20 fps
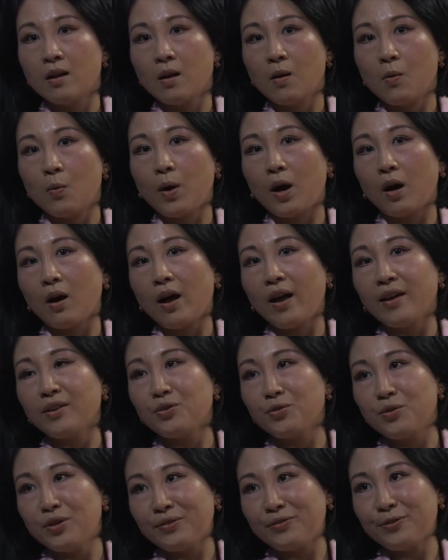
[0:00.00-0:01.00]
Well, at
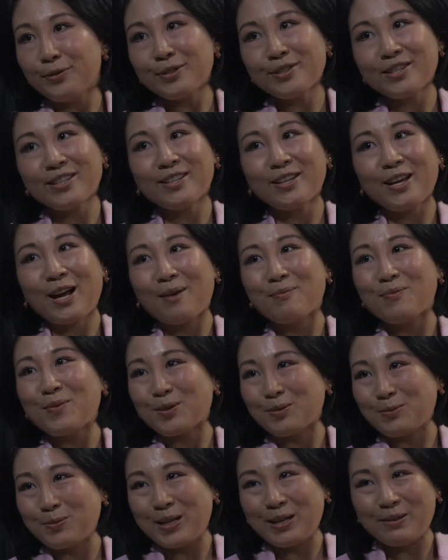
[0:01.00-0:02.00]
university, I'm
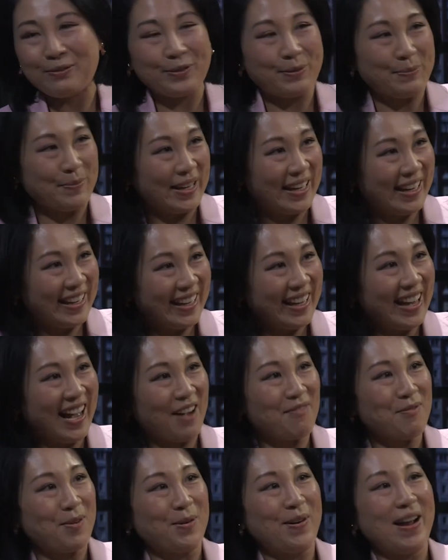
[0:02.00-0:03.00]
not really familiar.
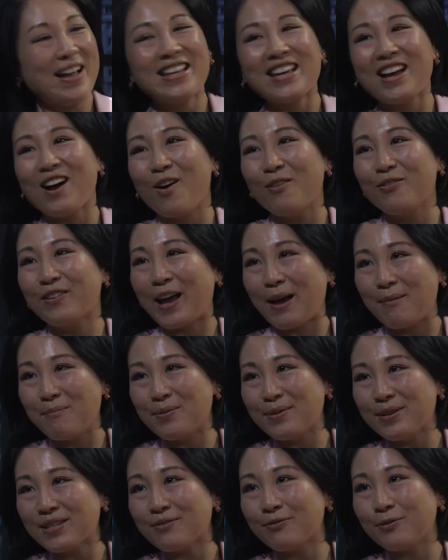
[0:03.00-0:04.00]
I'm already off
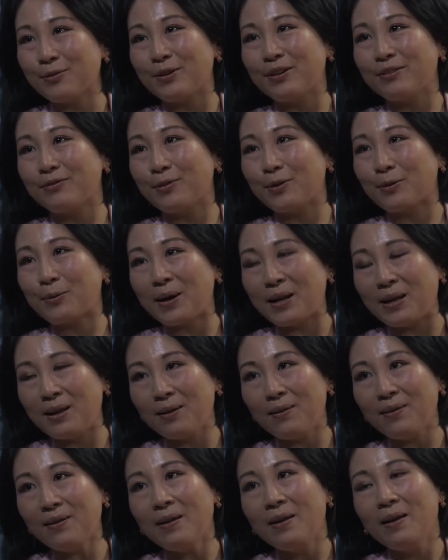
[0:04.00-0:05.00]
campus for quite
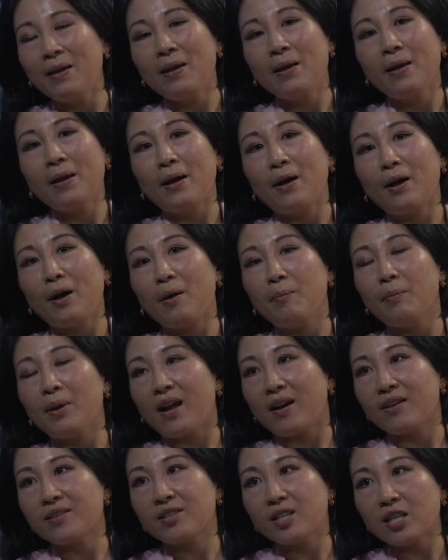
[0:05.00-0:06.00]
long. But
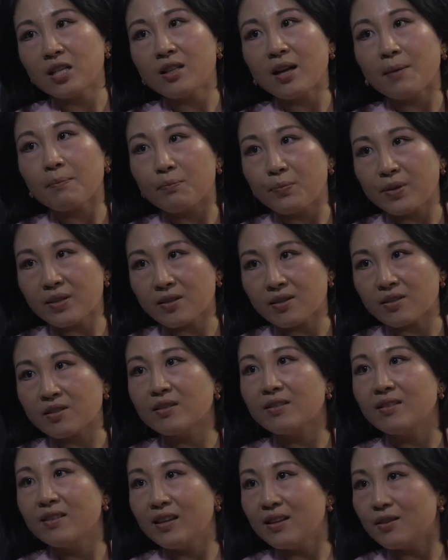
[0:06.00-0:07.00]
I see that business
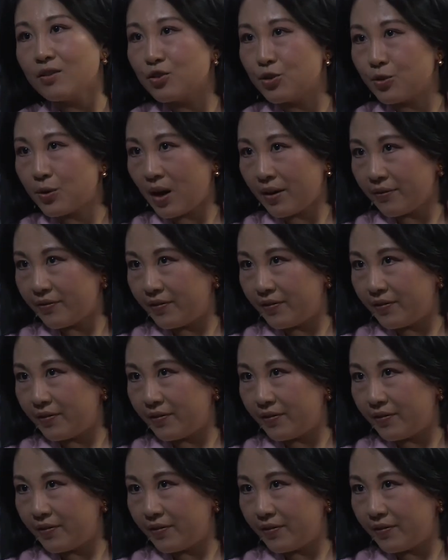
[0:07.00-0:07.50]
did drive